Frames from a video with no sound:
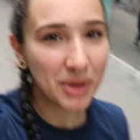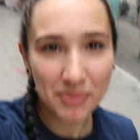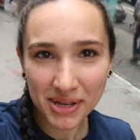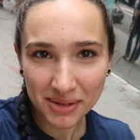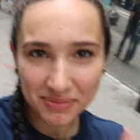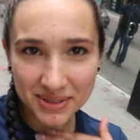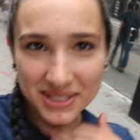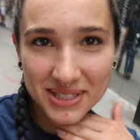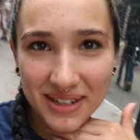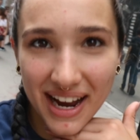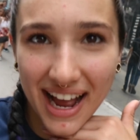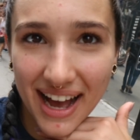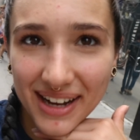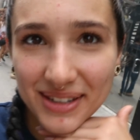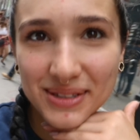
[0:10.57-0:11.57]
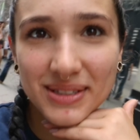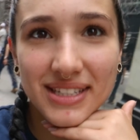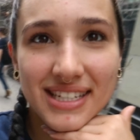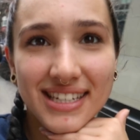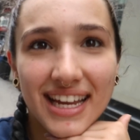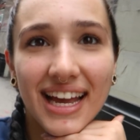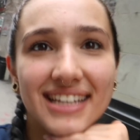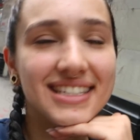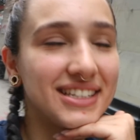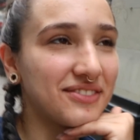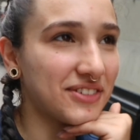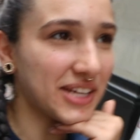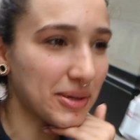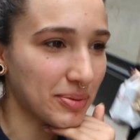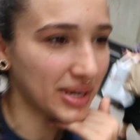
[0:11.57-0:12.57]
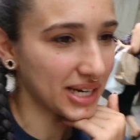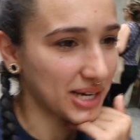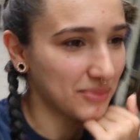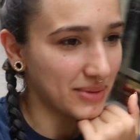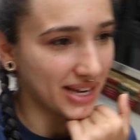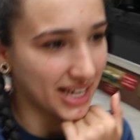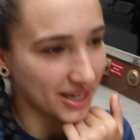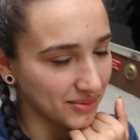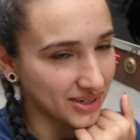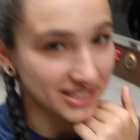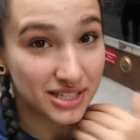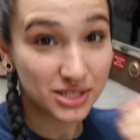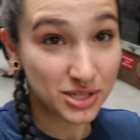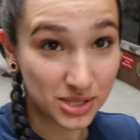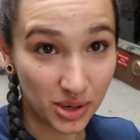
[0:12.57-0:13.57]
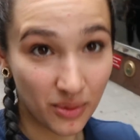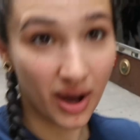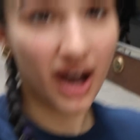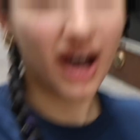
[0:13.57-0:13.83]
My pimples are out. I didn't feel like putting on makeup because it's so